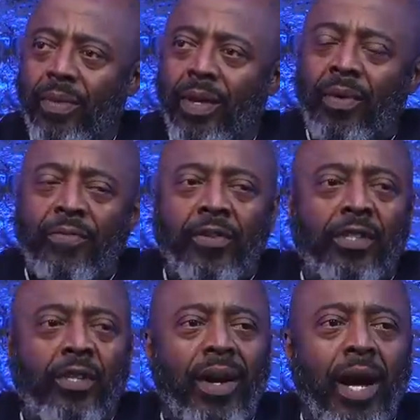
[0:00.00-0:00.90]
When I first
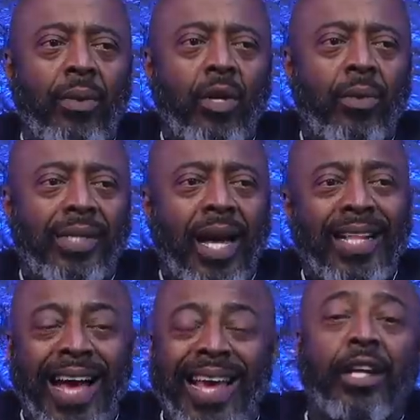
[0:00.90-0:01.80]
started, I was always...
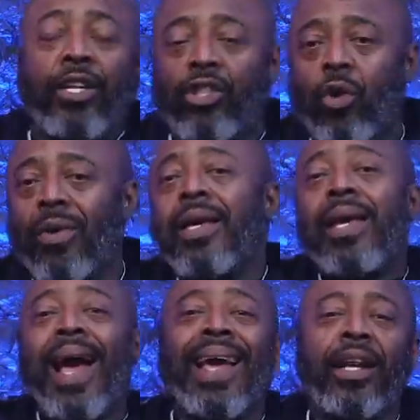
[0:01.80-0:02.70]
I got to get
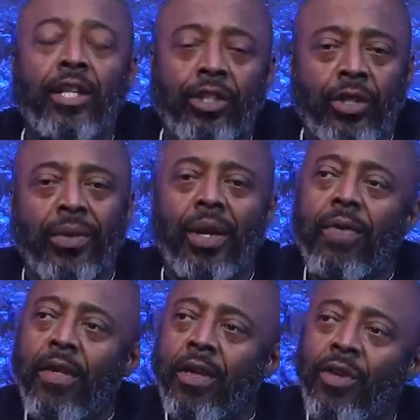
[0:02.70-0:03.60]
a joke now.
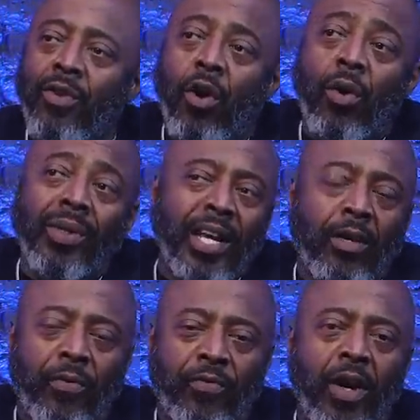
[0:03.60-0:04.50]
You don't always have to
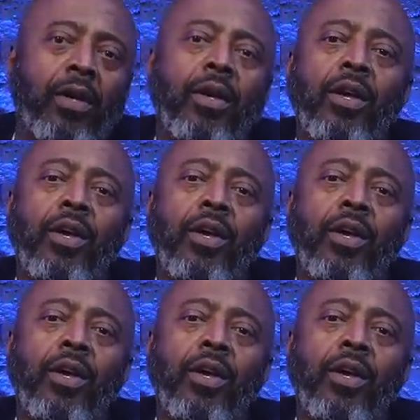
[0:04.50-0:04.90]
be funny.